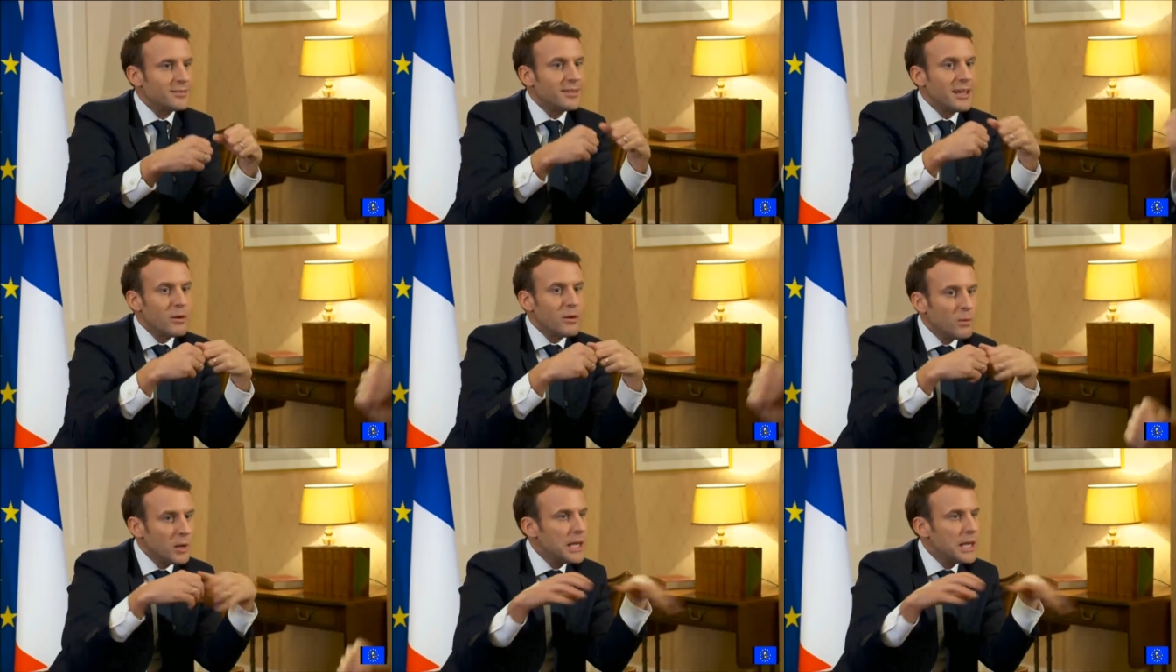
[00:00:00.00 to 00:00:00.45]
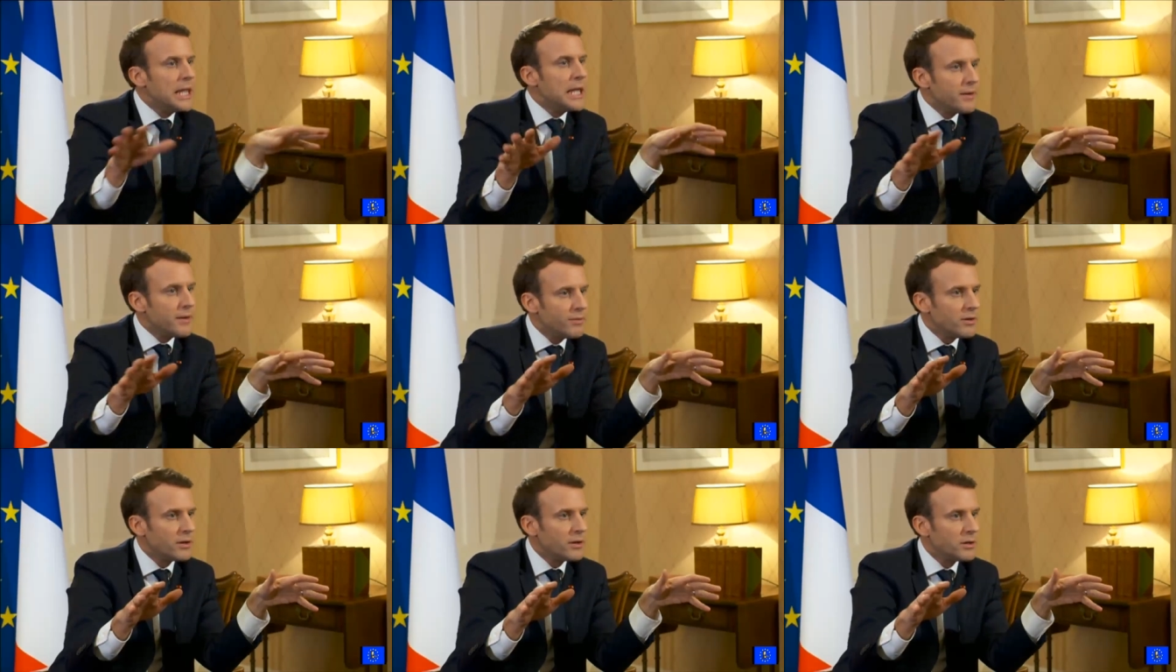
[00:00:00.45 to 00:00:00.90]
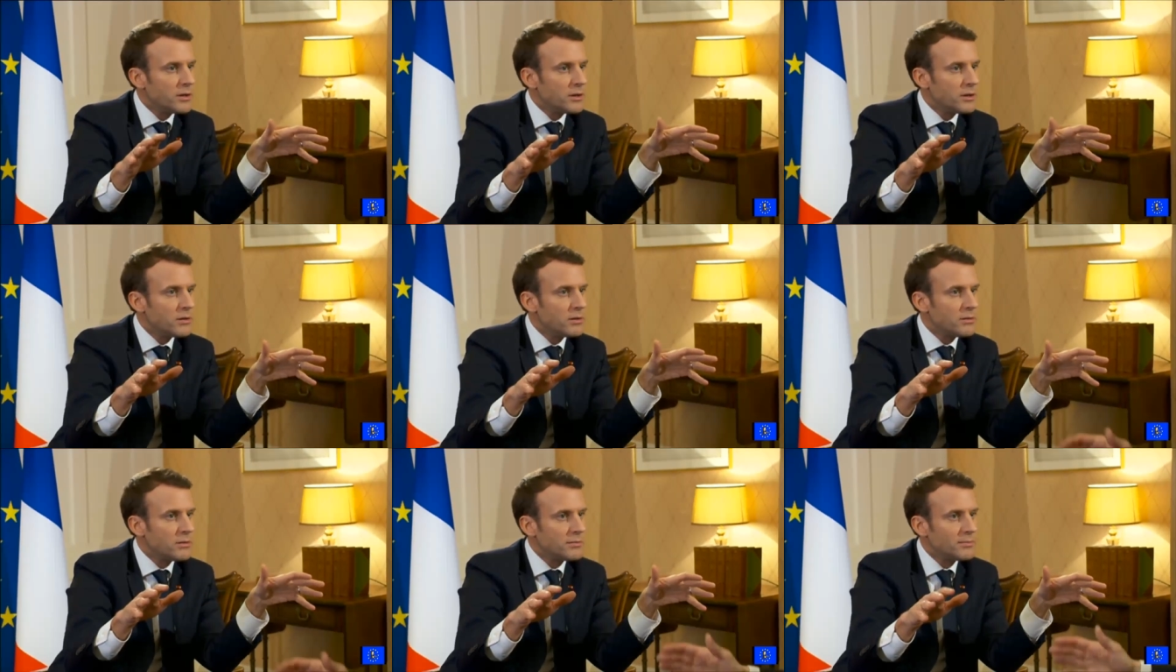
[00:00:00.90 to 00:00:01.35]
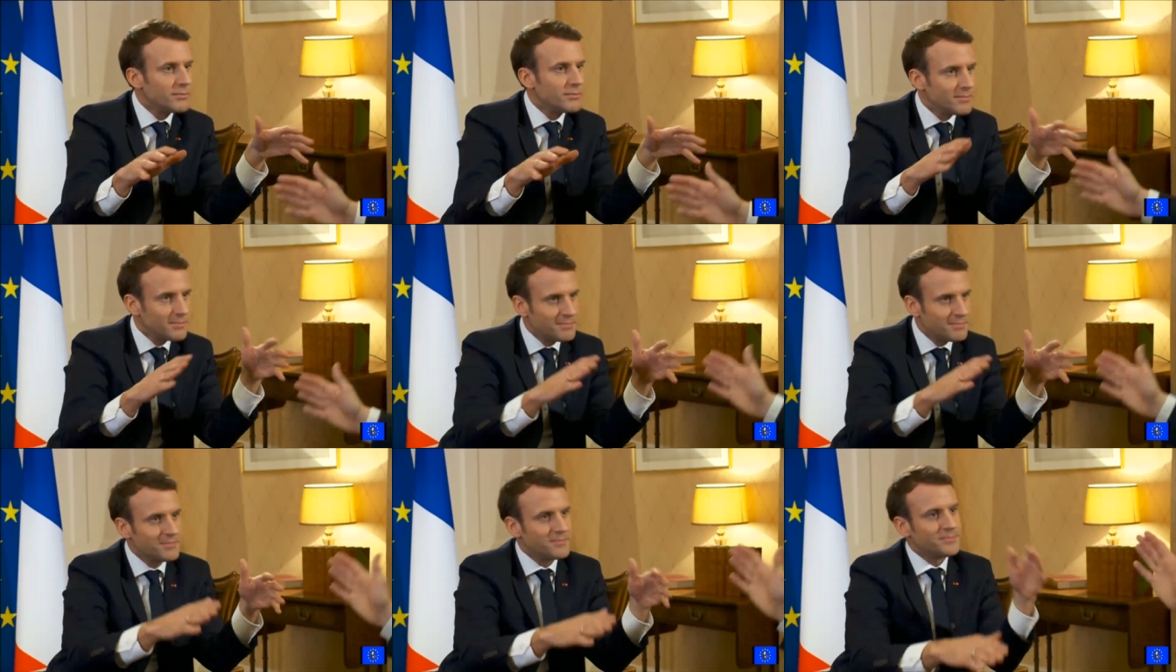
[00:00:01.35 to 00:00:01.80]
they will leave. You
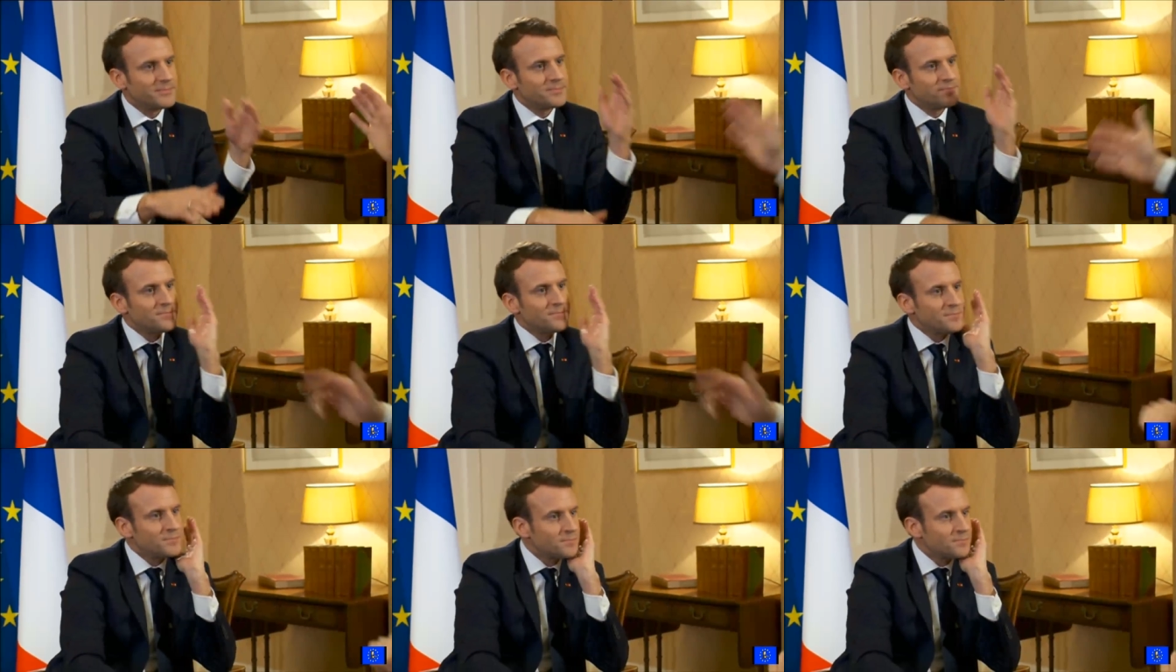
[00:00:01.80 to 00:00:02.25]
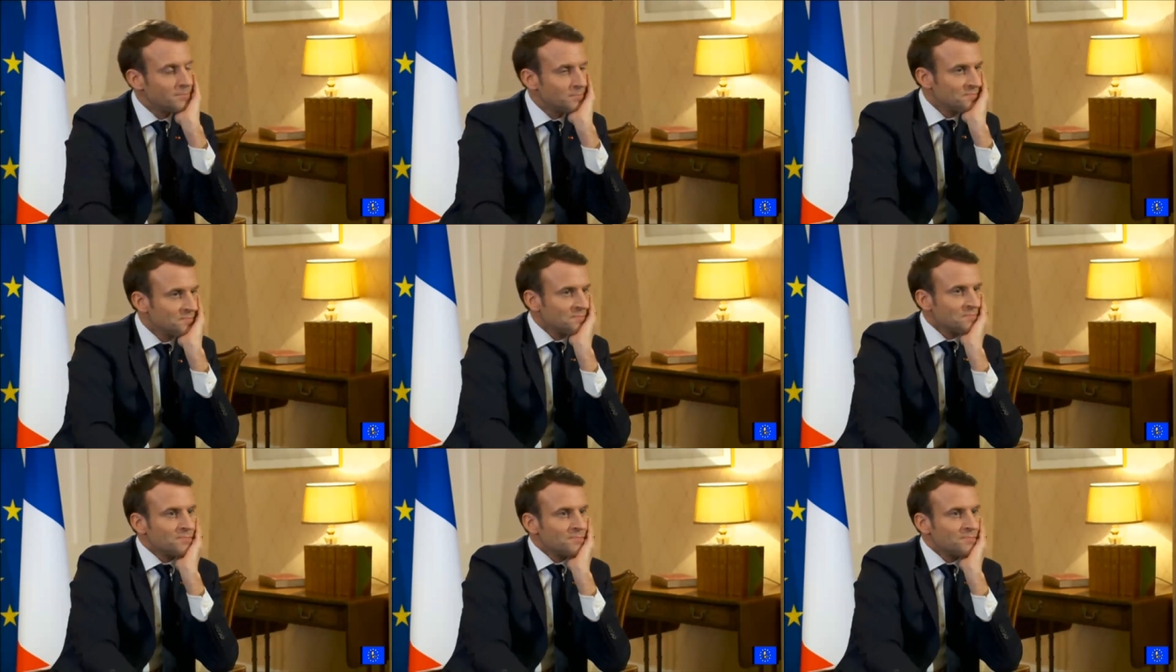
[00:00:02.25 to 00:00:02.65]
said France is